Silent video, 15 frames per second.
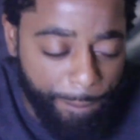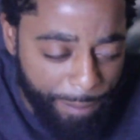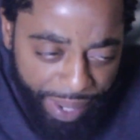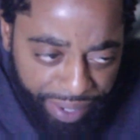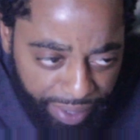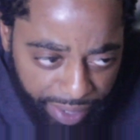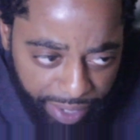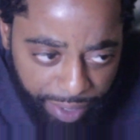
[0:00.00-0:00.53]

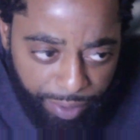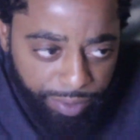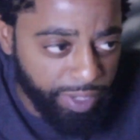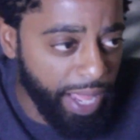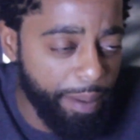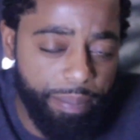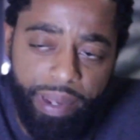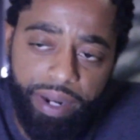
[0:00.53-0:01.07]
better
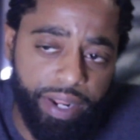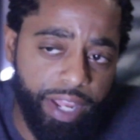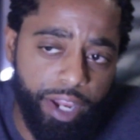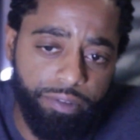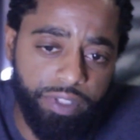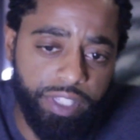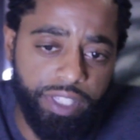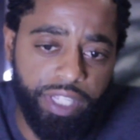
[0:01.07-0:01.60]

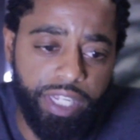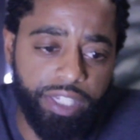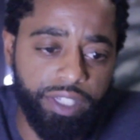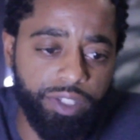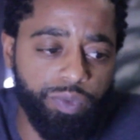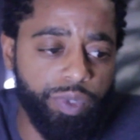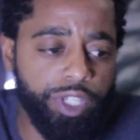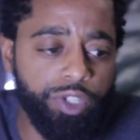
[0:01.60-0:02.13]
health
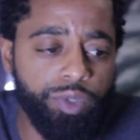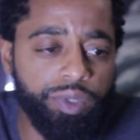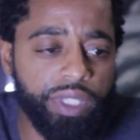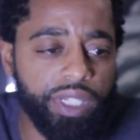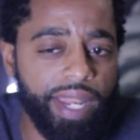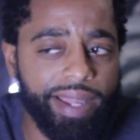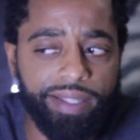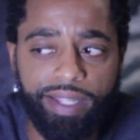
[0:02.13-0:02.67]
decisions. We use
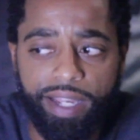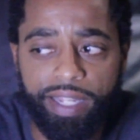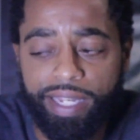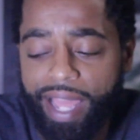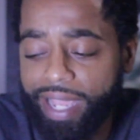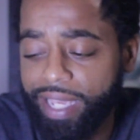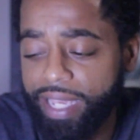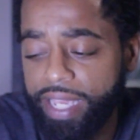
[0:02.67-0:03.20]
it
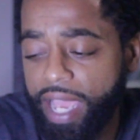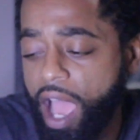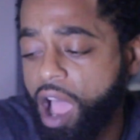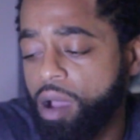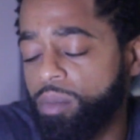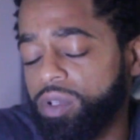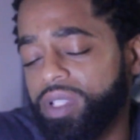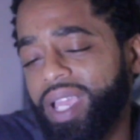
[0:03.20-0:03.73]

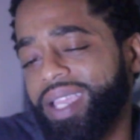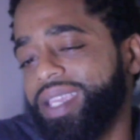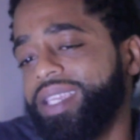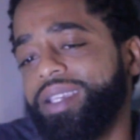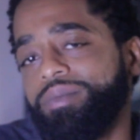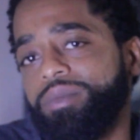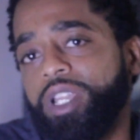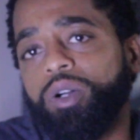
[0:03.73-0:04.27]
almost like a
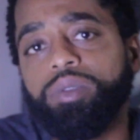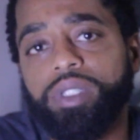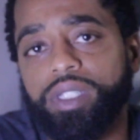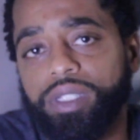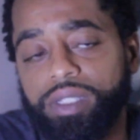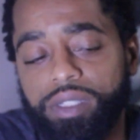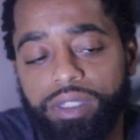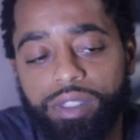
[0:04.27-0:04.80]

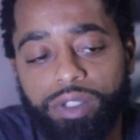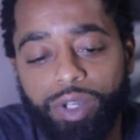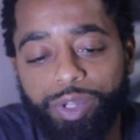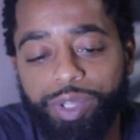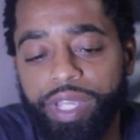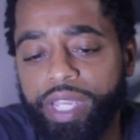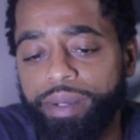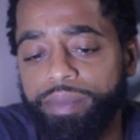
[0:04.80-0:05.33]
hypnosis. You
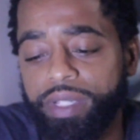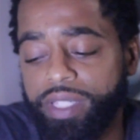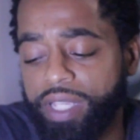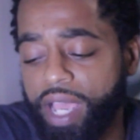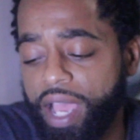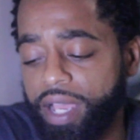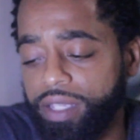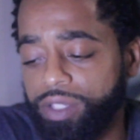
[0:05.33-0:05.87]

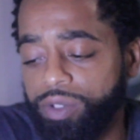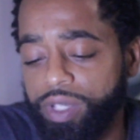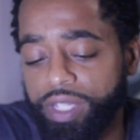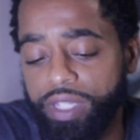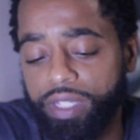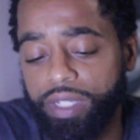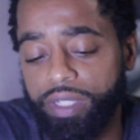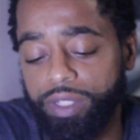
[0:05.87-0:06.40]
hypnotize. You
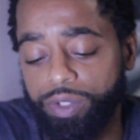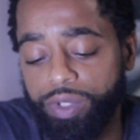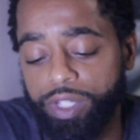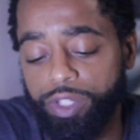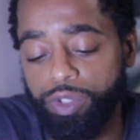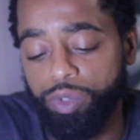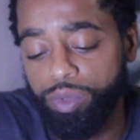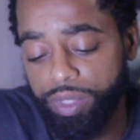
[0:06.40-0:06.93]

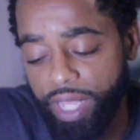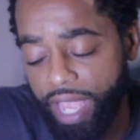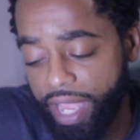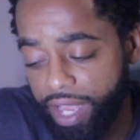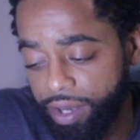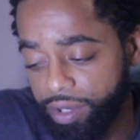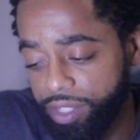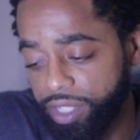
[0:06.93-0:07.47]
can use that
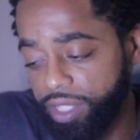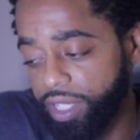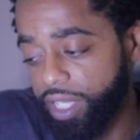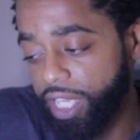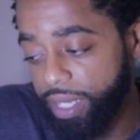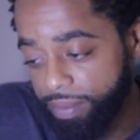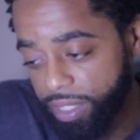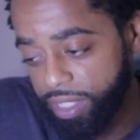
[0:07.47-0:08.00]
energy to
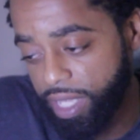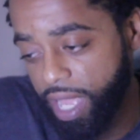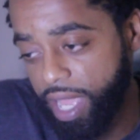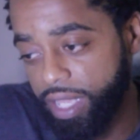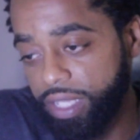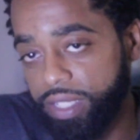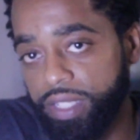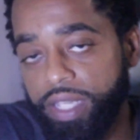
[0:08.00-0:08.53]

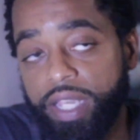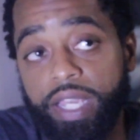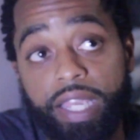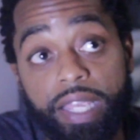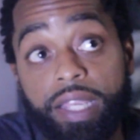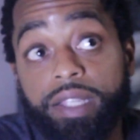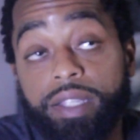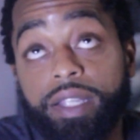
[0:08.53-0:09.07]
hypnotize
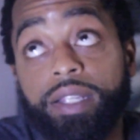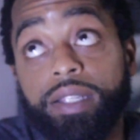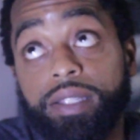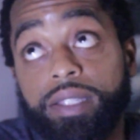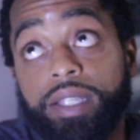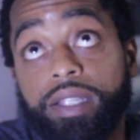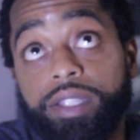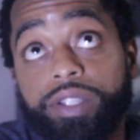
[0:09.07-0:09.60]
in a
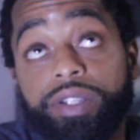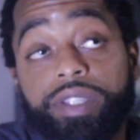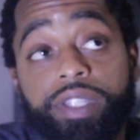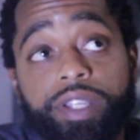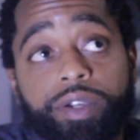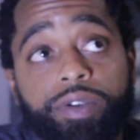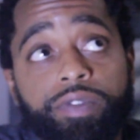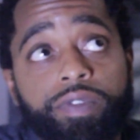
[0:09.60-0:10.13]
sense
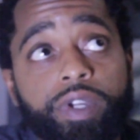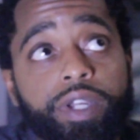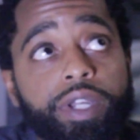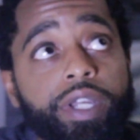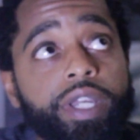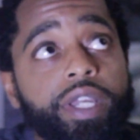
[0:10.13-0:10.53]
yourself